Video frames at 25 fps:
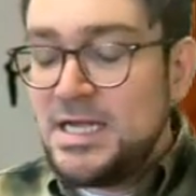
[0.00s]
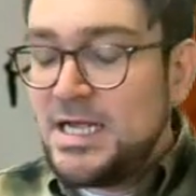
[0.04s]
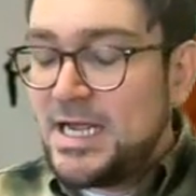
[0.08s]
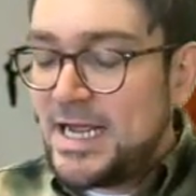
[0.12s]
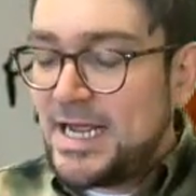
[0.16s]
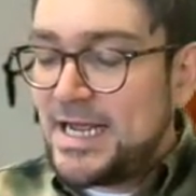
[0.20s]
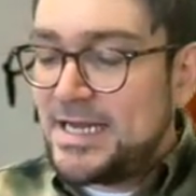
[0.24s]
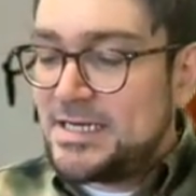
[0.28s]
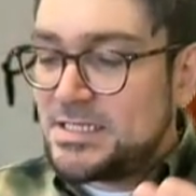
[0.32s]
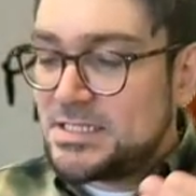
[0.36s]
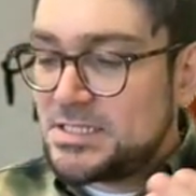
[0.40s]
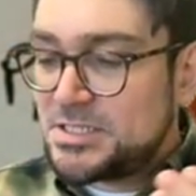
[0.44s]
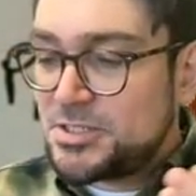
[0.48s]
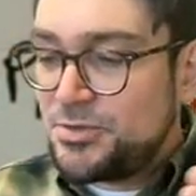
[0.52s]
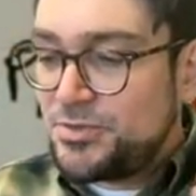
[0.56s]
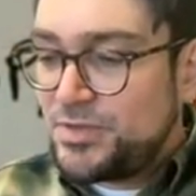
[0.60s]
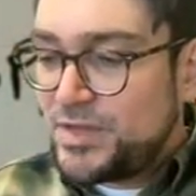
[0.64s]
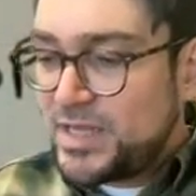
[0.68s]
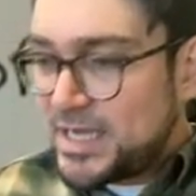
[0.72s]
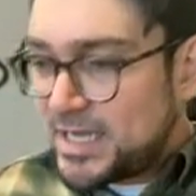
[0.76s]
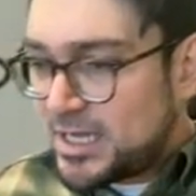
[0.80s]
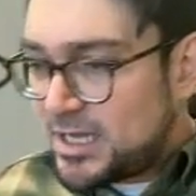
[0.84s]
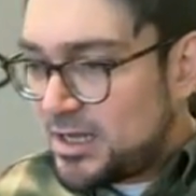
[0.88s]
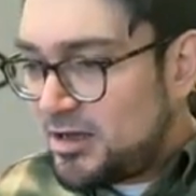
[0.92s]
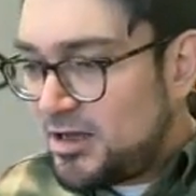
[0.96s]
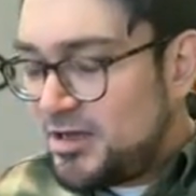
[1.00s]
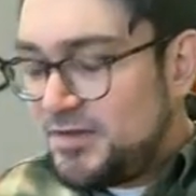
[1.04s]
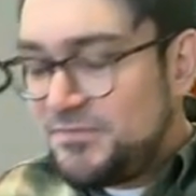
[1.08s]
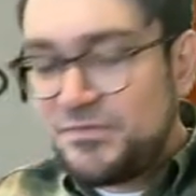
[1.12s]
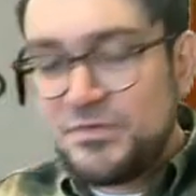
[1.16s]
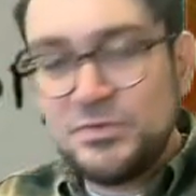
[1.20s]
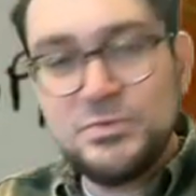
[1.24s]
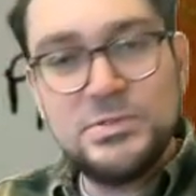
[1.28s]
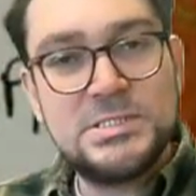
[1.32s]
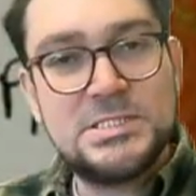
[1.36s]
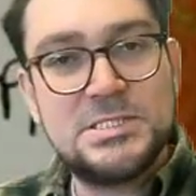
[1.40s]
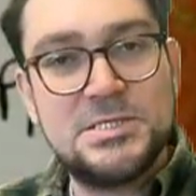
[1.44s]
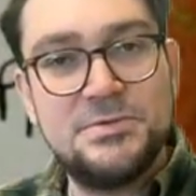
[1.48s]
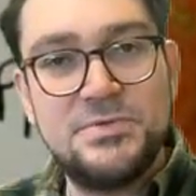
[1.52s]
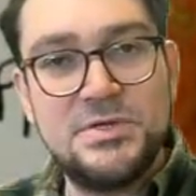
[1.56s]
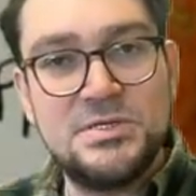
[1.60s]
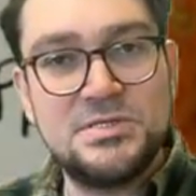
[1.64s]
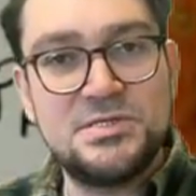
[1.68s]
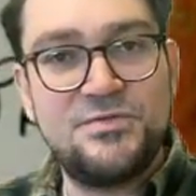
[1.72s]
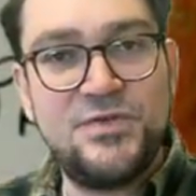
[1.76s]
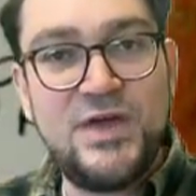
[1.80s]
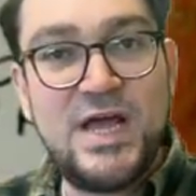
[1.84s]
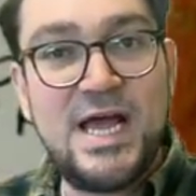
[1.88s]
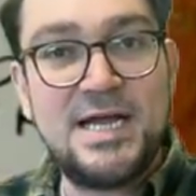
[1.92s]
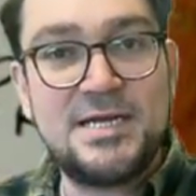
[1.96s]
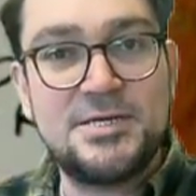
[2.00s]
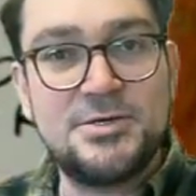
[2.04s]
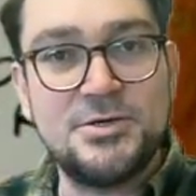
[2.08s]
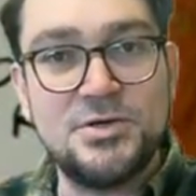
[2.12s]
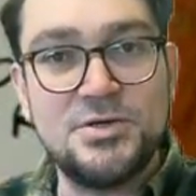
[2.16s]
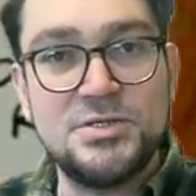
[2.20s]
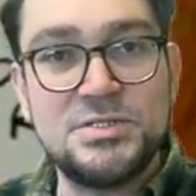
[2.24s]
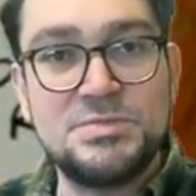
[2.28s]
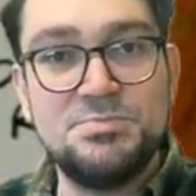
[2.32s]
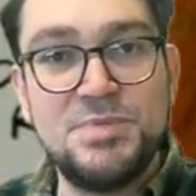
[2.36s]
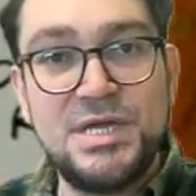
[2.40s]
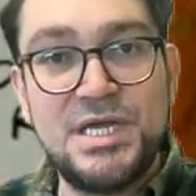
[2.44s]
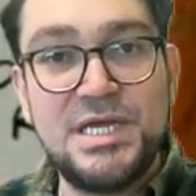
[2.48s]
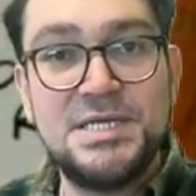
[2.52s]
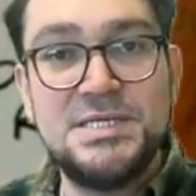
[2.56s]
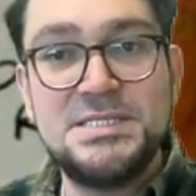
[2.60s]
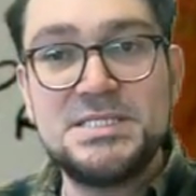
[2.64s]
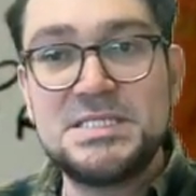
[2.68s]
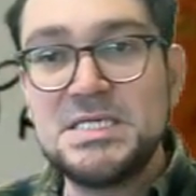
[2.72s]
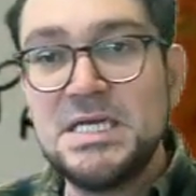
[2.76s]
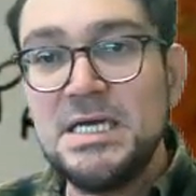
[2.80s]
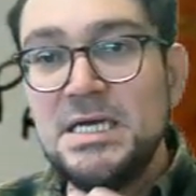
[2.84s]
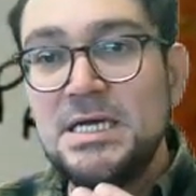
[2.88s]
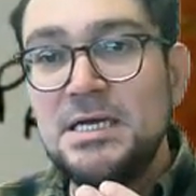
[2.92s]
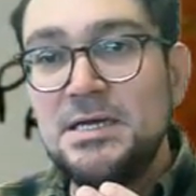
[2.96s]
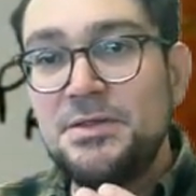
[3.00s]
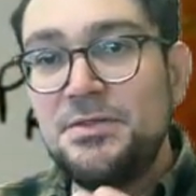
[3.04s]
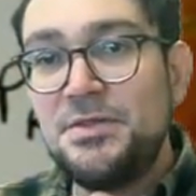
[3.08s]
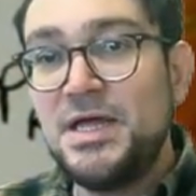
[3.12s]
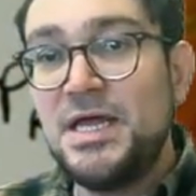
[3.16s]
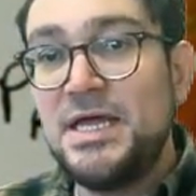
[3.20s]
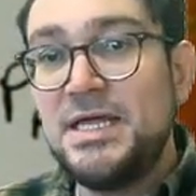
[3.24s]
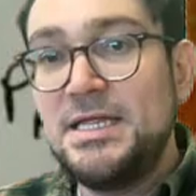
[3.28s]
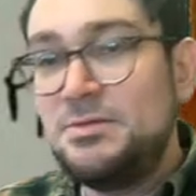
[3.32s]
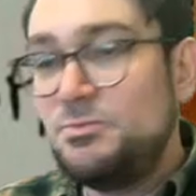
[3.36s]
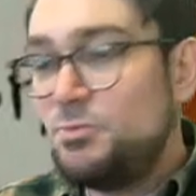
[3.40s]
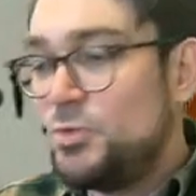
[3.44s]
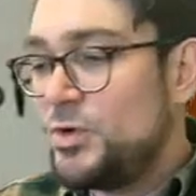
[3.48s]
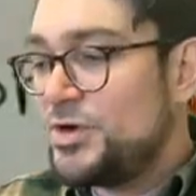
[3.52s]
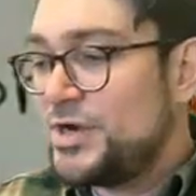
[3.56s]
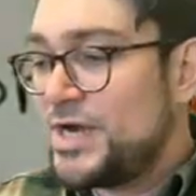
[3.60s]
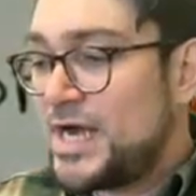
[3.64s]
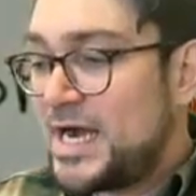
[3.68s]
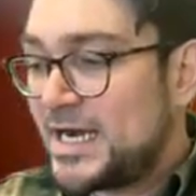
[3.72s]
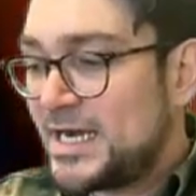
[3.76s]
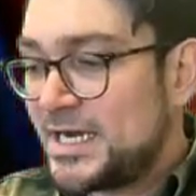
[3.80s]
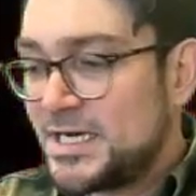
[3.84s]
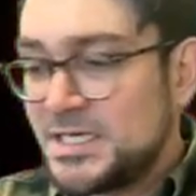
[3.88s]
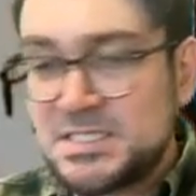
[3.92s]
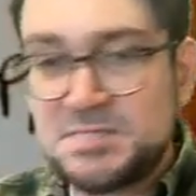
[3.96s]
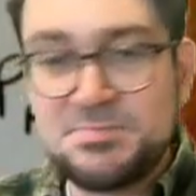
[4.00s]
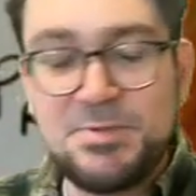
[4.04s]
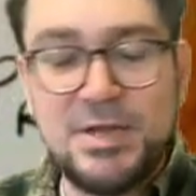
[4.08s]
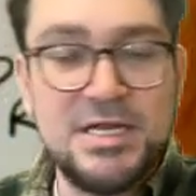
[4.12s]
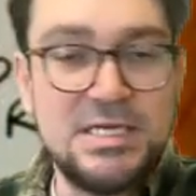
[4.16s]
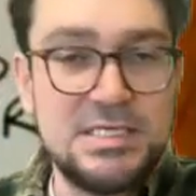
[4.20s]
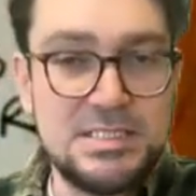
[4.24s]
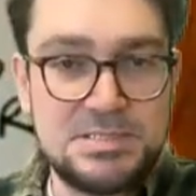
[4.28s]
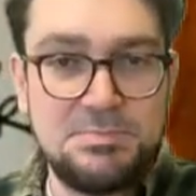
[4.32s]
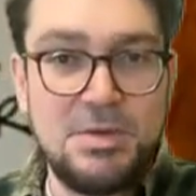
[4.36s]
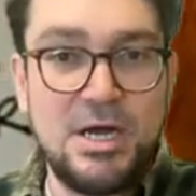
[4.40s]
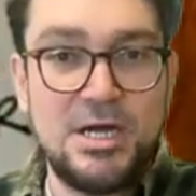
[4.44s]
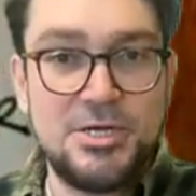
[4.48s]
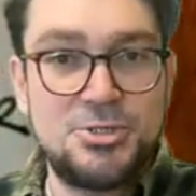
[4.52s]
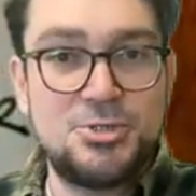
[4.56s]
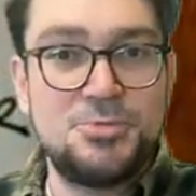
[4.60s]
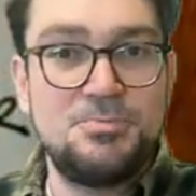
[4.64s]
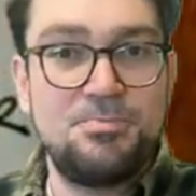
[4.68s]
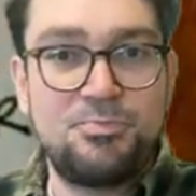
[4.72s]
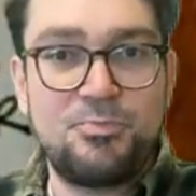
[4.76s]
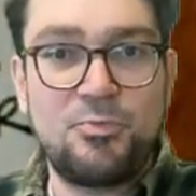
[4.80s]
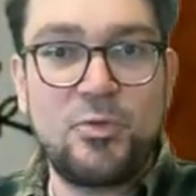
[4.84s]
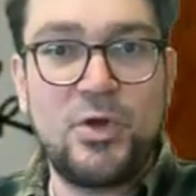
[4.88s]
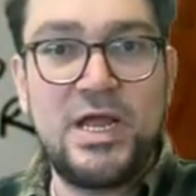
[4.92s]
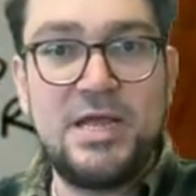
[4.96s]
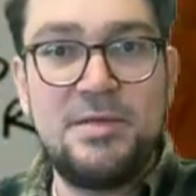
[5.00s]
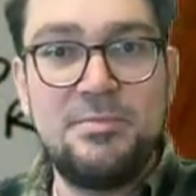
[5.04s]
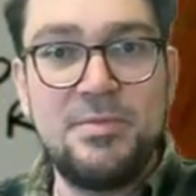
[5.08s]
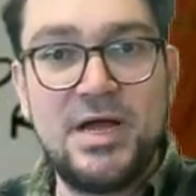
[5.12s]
And so that confluence of those factors means that we're not going to spend as much, right?